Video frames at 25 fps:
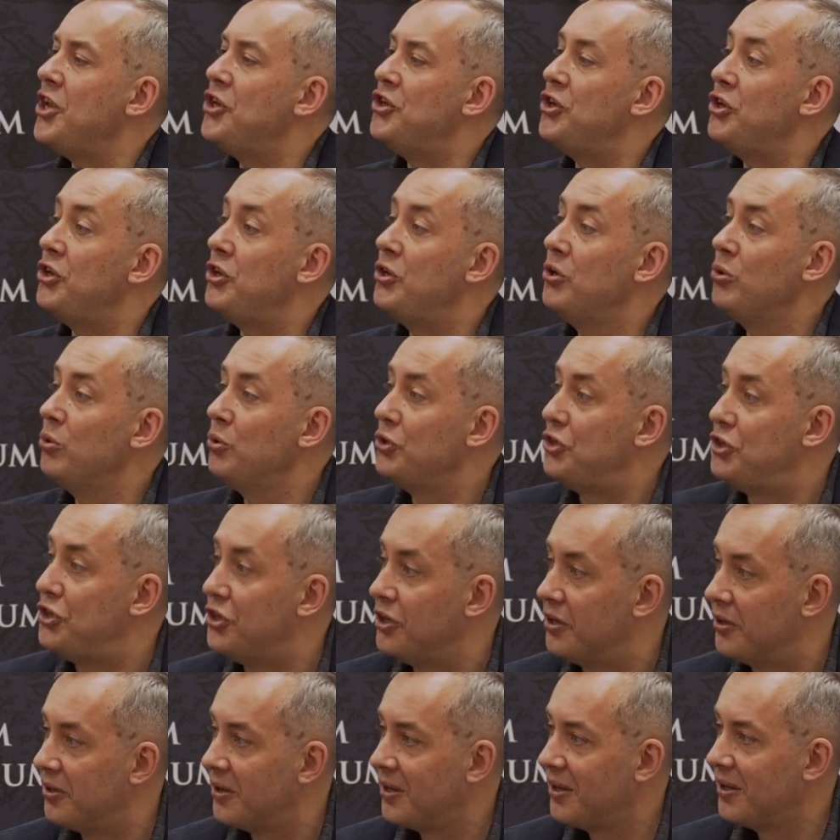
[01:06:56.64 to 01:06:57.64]
a
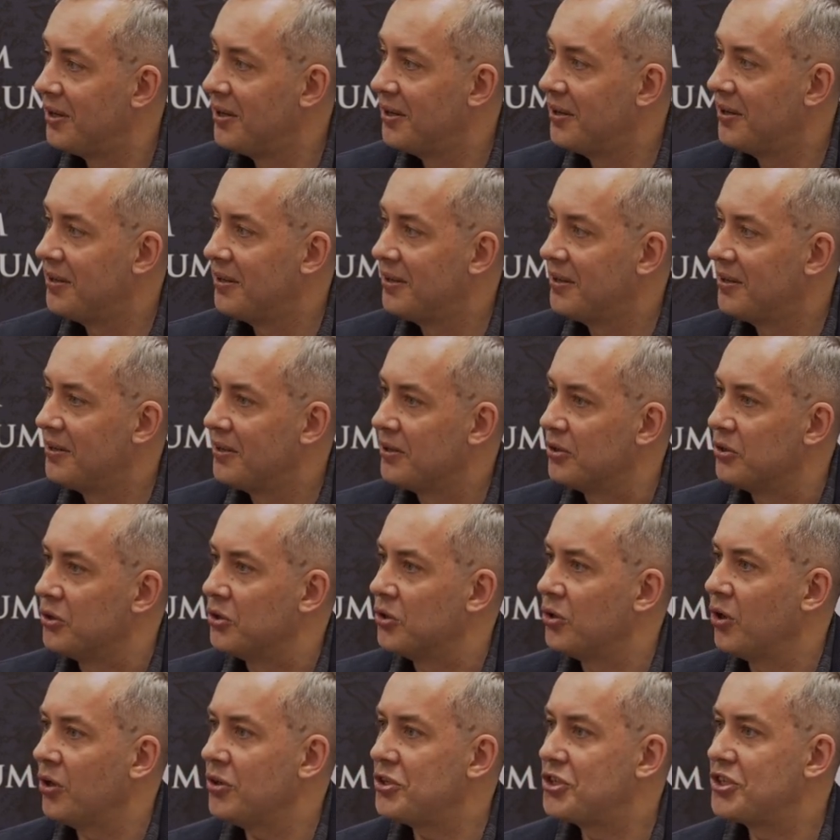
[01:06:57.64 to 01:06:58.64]
duty,
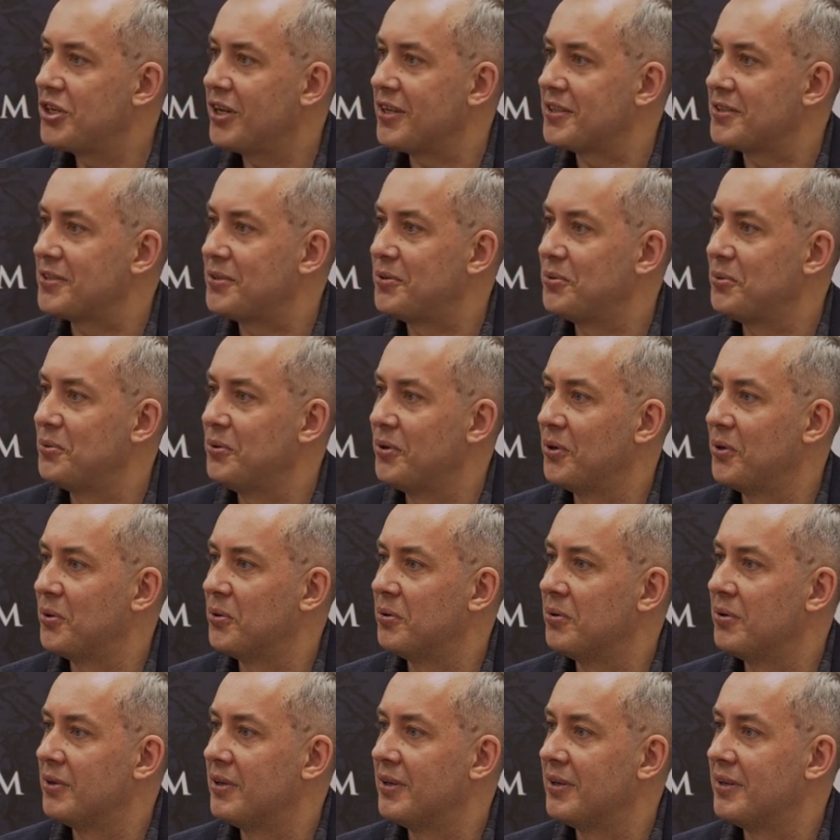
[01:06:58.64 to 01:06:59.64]
not just you know
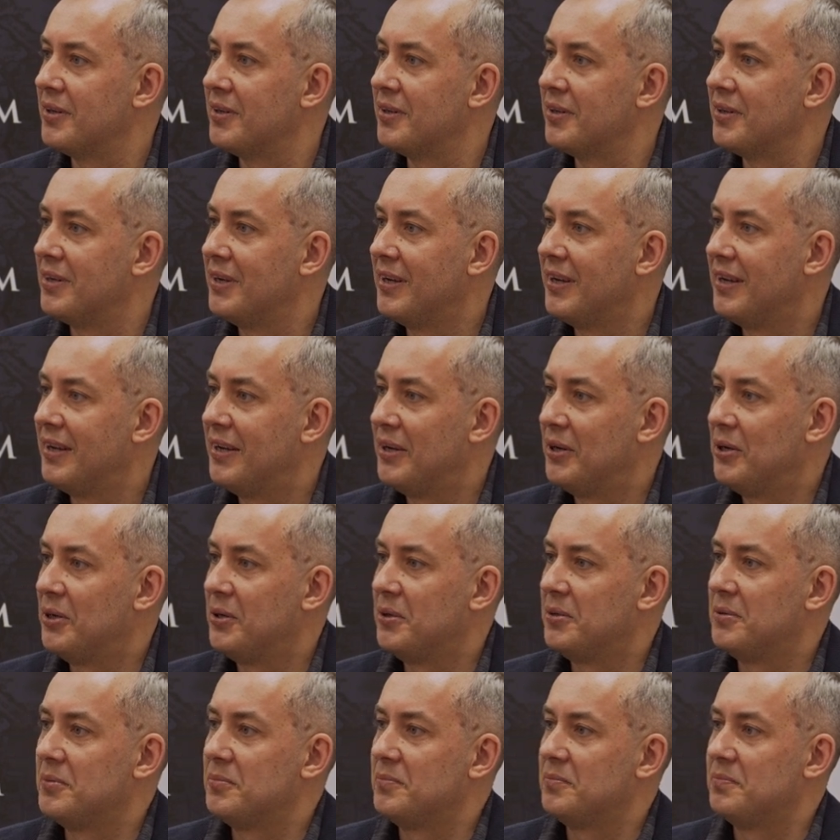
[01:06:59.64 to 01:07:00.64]
uh,
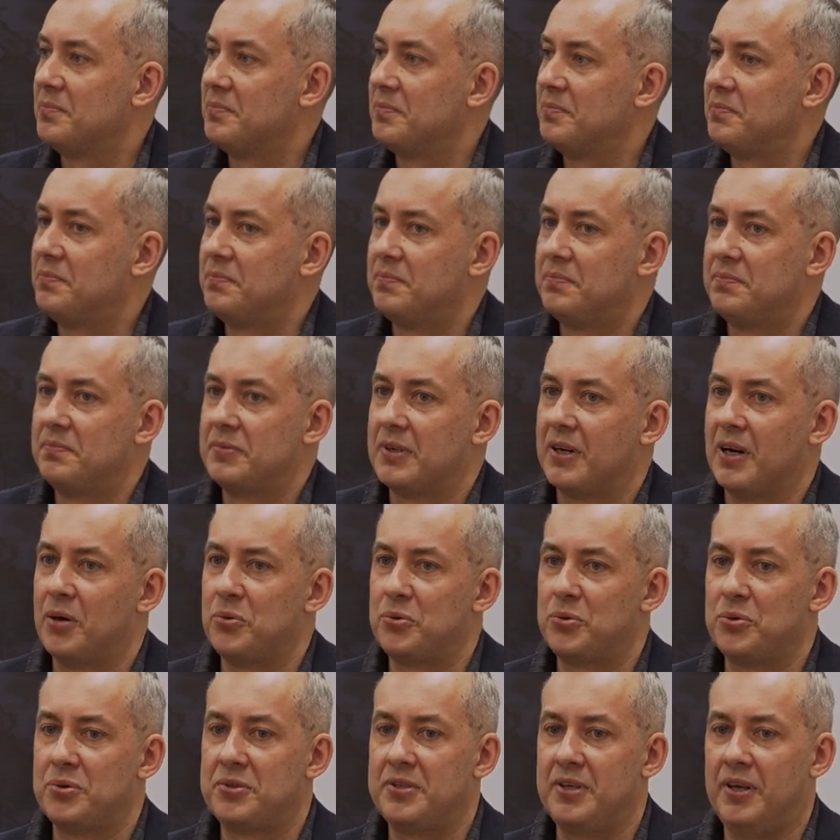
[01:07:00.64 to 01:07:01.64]

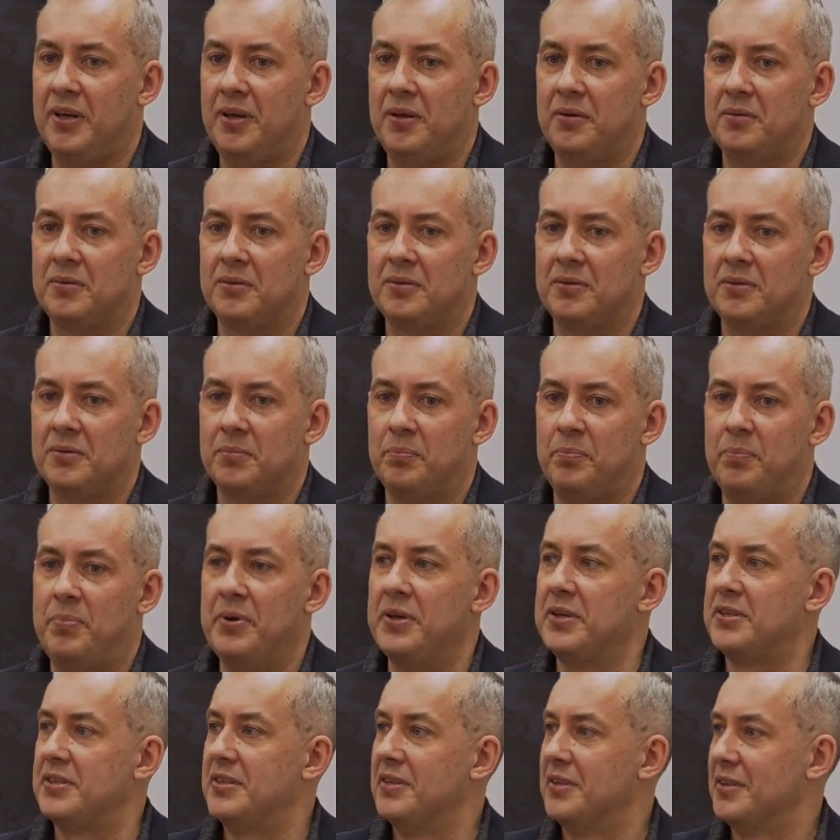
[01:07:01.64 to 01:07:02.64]
how to say uh,
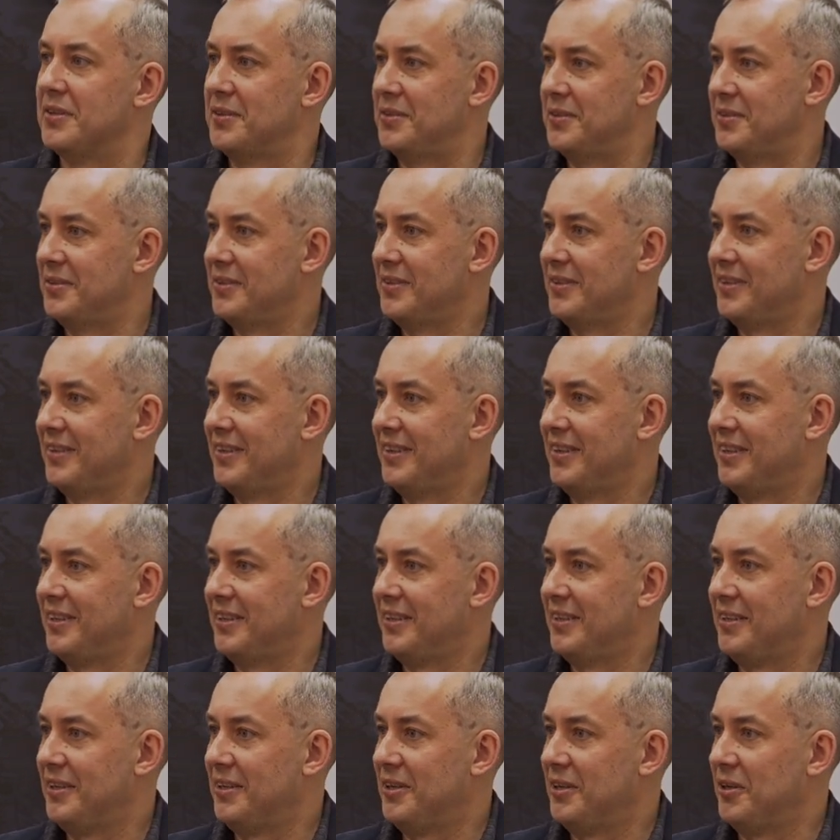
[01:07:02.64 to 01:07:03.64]
business,
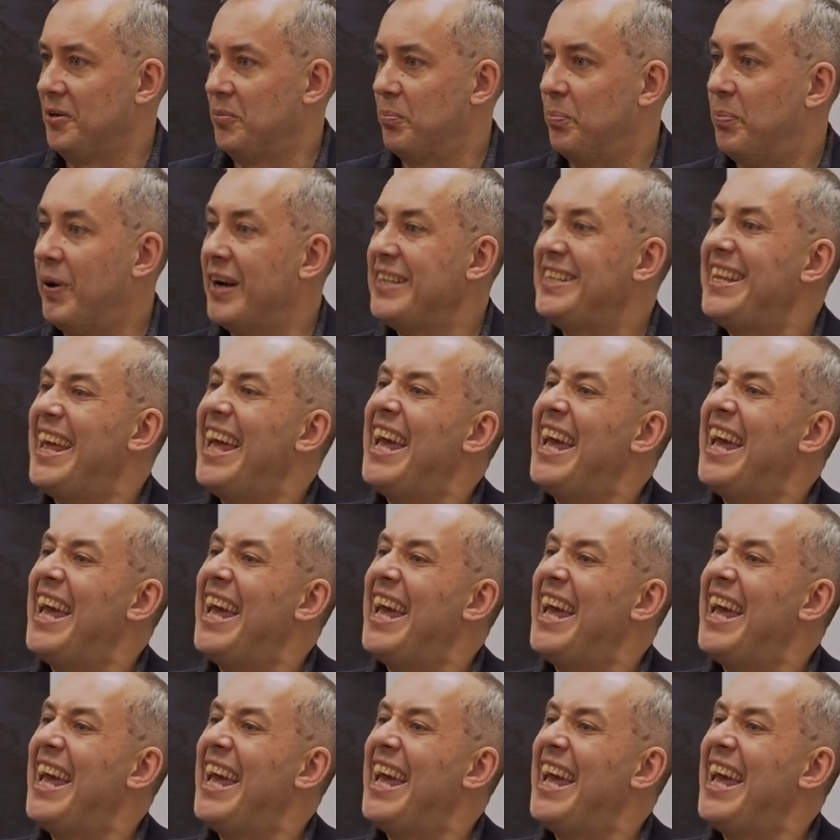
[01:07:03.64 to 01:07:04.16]
but